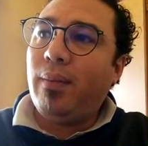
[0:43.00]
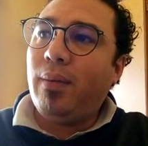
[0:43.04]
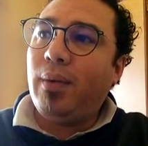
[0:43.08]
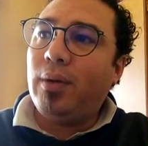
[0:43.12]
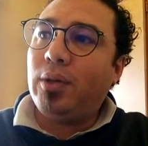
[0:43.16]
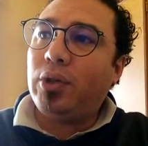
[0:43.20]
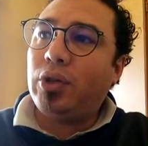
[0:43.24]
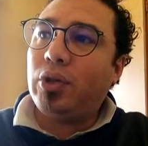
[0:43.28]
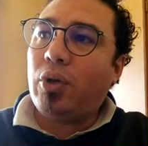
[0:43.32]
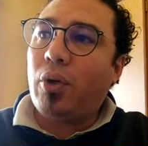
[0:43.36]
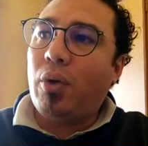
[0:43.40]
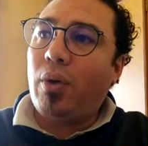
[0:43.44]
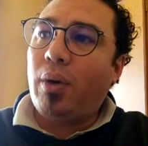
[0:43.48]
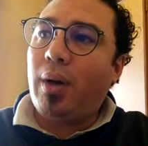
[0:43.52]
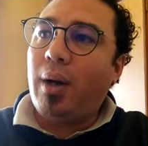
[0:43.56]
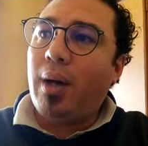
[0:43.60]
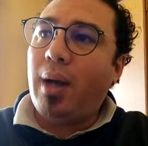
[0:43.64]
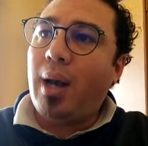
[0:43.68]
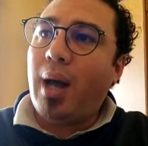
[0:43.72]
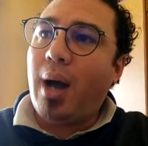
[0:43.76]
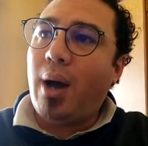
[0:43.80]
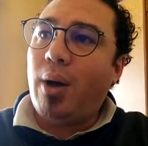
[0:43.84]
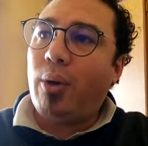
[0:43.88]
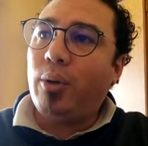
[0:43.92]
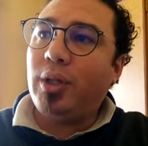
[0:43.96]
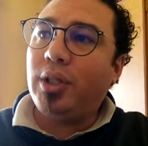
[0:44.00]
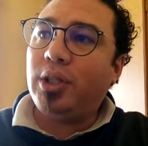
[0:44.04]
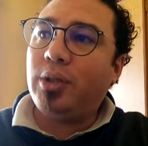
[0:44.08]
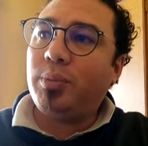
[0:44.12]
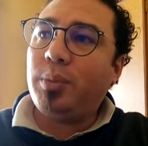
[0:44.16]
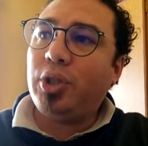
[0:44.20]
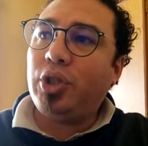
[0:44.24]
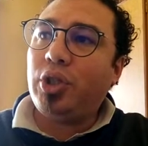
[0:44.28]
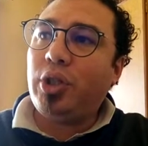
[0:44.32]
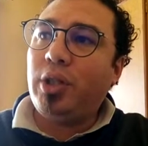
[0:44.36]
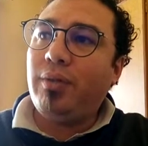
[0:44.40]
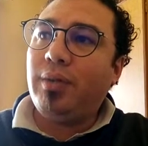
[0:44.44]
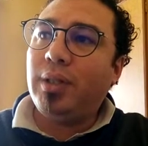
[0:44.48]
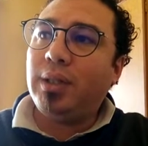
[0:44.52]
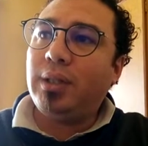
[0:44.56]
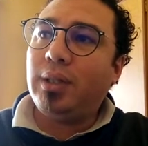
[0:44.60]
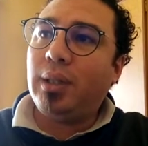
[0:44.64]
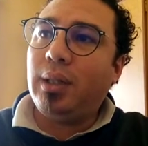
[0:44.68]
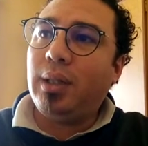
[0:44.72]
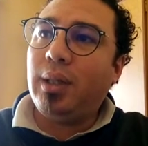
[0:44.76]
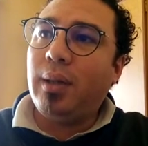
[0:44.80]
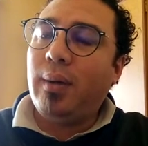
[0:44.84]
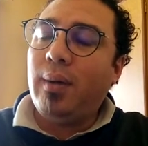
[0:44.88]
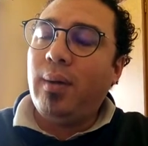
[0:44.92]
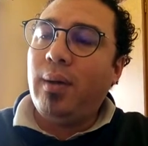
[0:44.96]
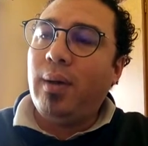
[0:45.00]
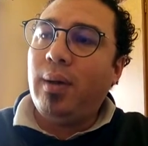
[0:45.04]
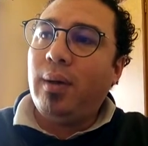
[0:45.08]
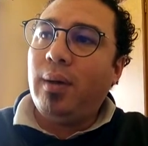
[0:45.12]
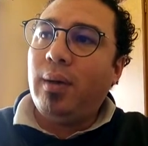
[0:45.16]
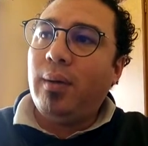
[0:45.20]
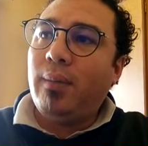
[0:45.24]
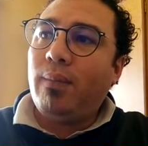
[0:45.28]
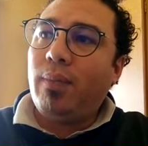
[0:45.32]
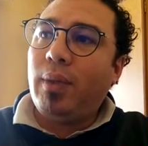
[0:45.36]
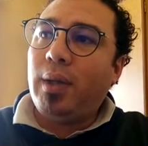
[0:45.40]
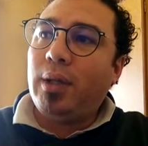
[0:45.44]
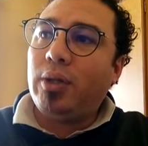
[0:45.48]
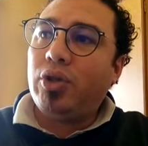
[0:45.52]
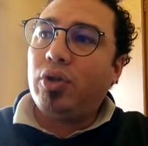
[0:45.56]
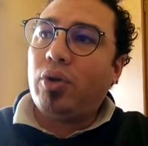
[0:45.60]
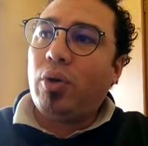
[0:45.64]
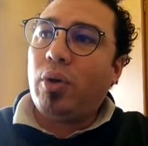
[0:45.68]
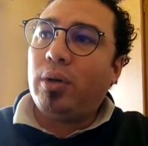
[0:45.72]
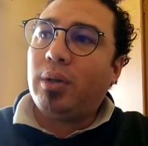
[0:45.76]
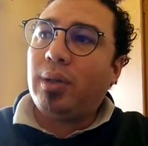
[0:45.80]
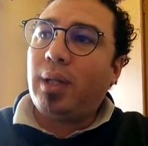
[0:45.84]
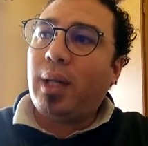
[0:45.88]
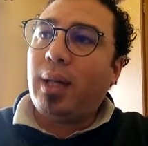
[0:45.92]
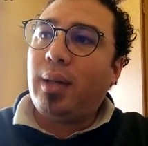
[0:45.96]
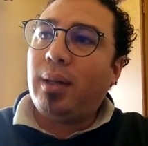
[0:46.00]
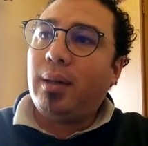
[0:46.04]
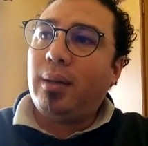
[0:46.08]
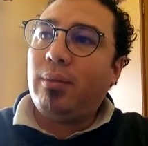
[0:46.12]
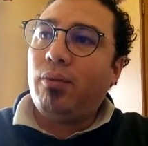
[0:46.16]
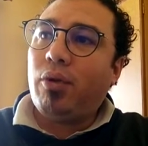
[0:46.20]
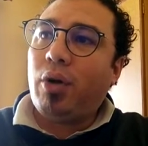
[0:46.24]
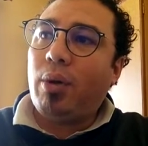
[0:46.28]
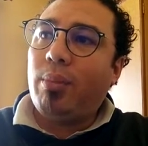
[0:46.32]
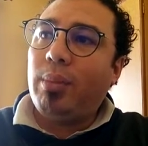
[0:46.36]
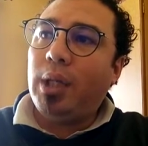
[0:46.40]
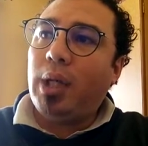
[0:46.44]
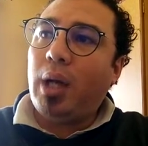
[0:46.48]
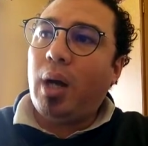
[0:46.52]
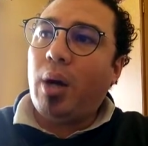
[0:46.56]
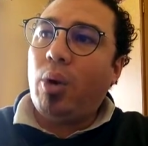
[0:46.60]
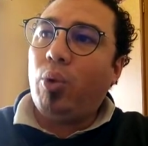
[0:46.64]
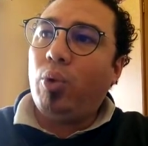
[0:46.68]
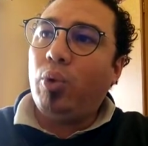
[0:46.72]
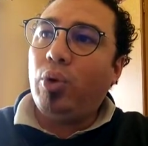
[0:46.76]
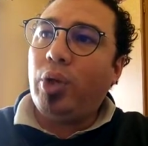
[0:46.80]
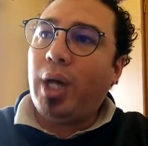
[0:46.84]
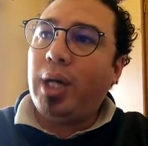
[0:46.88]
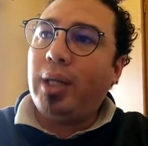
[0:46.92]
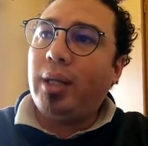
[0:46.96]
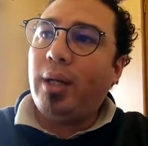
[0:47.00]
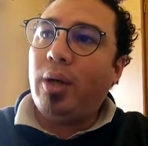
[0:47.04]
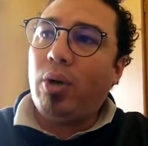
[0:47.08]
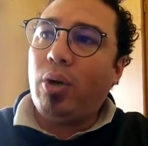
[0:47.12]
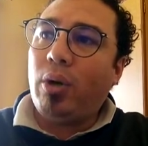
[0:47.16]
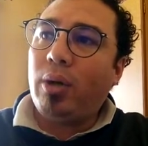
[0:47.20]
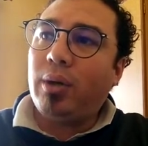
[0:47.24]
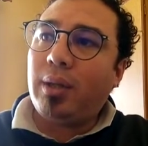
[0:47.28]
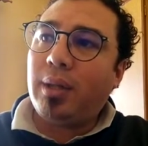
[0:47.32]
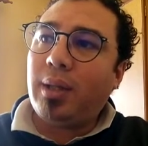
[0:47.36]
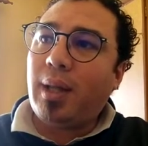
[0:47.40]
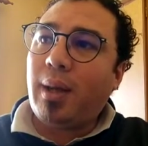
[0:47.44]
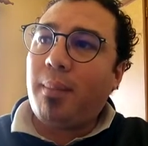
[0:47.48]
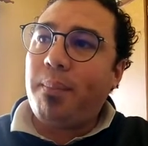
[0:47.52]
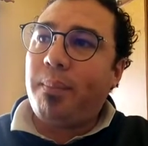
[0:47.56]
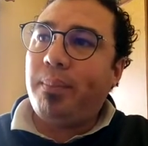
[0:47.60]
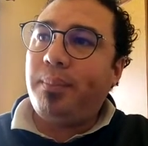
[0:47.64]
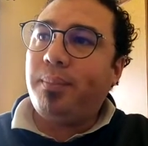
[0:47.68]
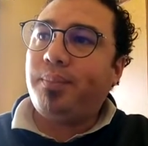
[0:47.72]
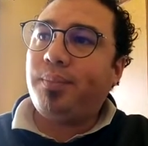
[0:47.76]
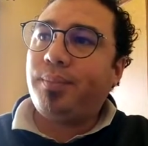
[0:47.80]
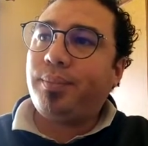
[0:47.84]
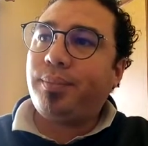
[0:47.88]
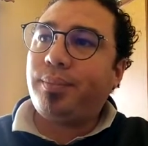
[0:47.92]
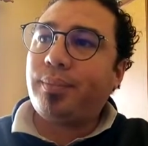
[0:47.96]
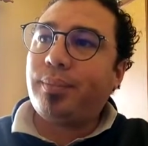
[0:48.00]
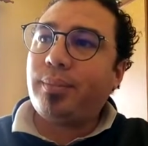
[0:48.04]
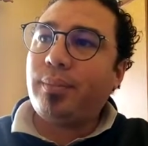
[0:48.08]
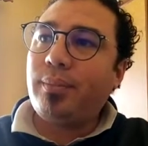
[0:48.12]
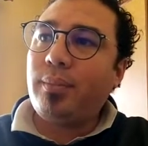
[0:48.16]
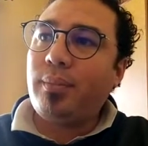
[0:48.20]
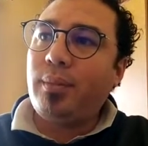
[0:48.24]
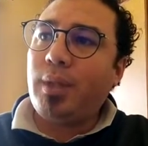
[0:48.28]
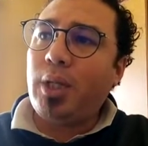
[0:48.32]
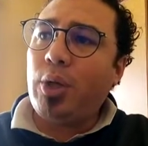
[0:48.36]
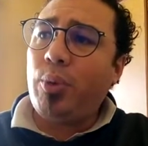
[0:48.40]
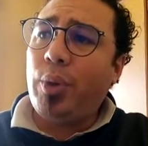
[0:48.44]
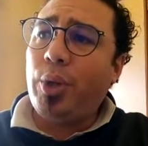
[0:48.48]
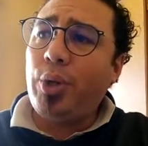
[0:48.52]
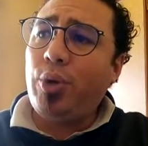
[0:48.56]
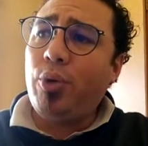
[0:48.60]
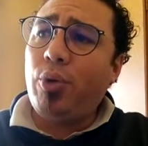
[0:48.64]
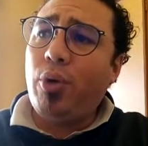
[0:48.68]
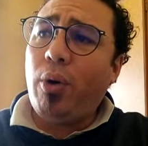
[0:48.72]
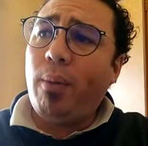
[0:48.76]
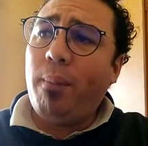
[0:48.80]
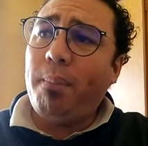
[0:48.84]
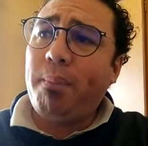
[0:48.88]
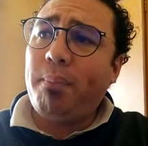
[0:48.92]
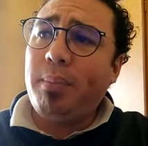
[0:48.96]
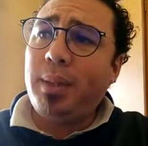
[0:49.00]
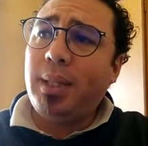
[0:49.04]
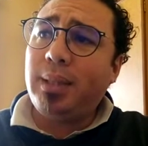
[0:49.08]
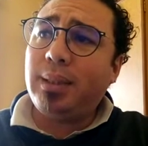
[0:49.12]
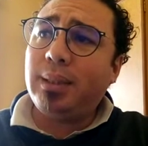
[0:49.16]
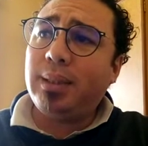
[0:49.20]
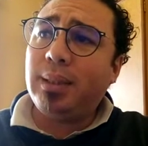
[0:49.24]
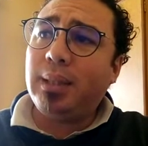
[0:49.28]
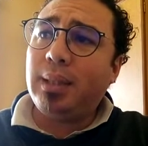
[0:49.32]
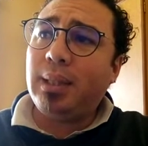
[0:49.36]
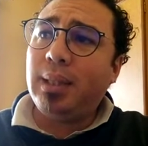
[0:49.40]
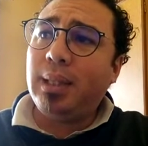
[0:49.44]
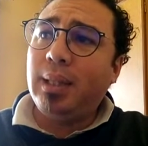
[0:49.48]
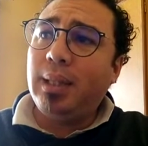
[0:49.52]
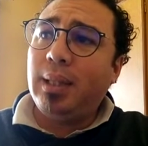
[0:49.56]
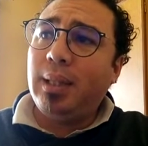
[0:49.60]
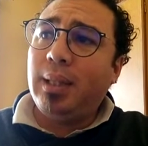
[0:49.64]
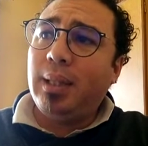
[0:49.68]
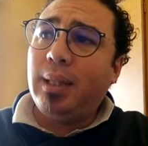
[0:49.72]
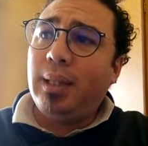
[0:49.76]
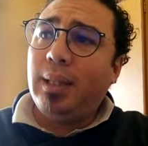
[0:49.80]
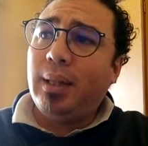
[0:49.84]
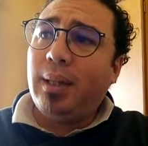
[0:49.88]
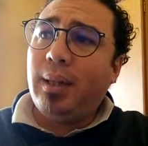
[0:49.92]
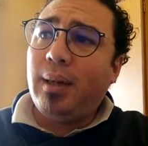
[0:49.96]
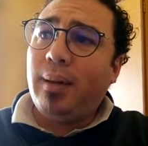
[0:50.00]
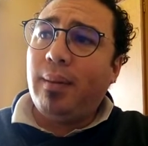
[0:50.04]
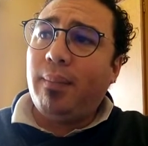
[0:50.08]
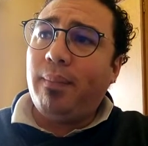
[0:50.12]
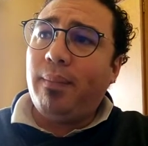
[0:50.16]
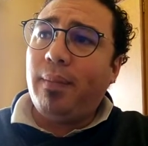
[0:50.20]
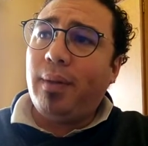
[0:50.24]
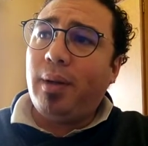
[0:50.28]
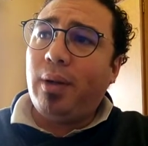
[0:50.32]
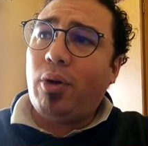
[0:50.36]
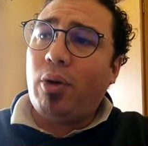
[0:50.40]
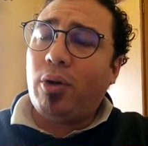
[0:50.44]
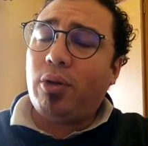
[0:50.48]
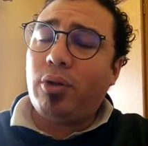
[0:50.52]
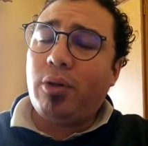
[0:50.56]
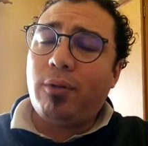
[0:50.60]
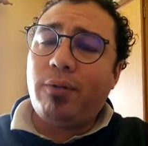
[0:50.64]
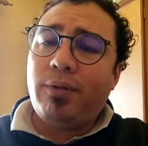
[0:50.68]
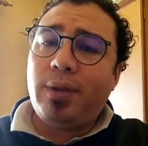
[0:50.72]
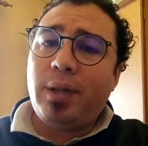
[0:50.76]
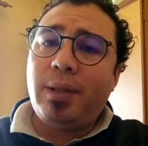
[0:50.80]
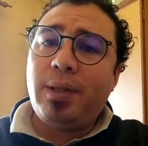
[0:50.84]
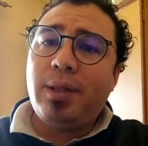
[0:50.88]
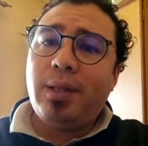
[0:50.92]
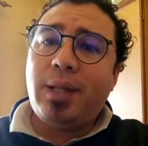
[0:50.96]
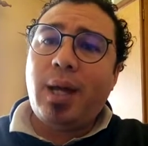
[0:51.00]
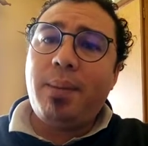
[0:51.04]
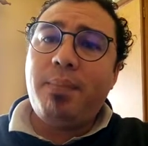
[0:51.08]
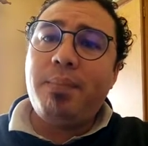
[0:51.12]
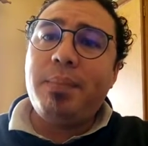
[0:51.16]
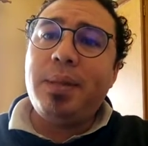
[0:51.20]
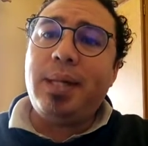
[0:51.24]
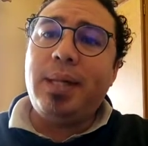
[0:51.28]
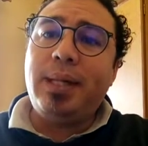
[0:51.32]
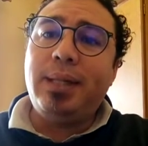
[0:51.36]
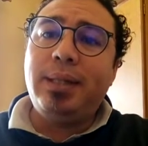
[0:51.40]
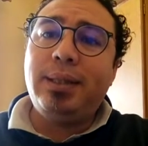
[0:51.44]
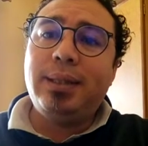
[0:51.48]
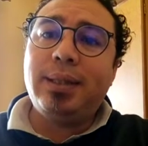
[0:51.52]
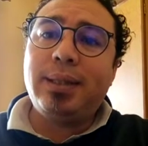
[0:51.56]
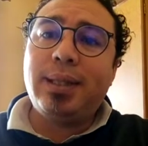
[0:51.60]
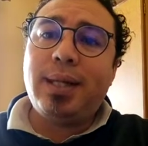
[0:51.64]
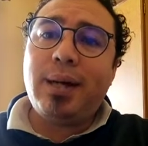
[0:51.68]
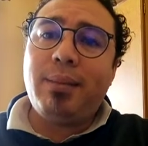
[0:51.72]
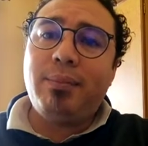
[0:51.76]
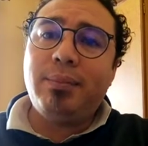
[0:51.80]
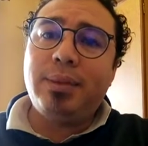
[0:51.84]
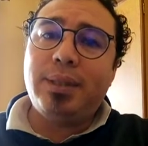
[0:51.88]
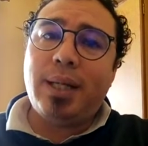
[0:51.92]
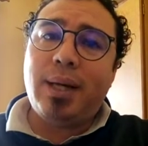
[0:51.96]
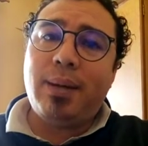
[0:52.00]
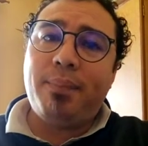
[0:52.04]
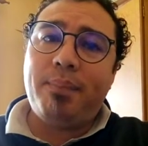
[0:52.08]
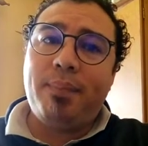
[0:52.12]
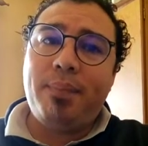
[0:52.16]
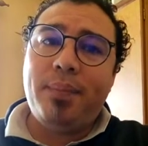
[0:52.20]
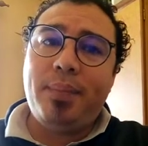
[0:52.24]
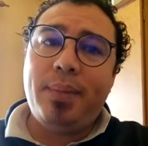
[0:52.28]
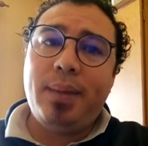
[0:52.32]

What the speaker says: a song loud, especially if it's a song taken from an old analog tape, when you compress it, a lot of the tape hiss comes up.